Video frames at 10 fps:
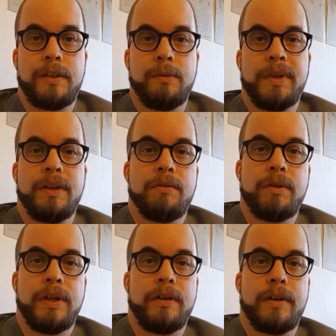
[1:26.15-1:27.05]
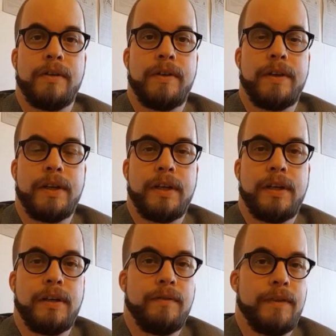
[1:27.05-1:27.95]
to be really
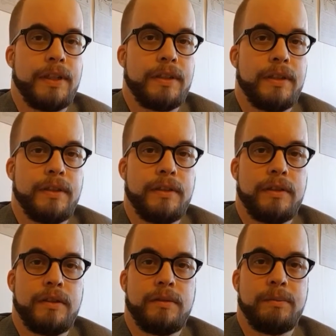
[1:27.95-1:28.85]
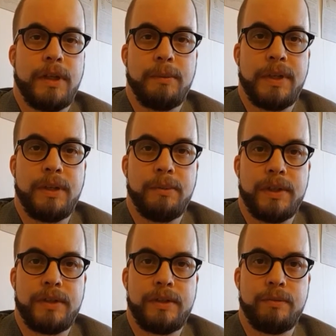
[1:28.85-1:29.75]
thick and viscous, maybe a
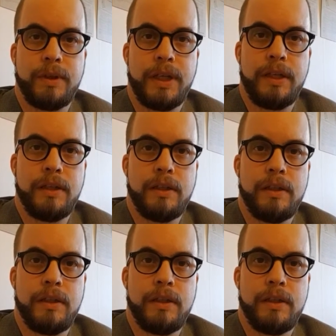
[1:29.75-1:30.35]
bit sweet.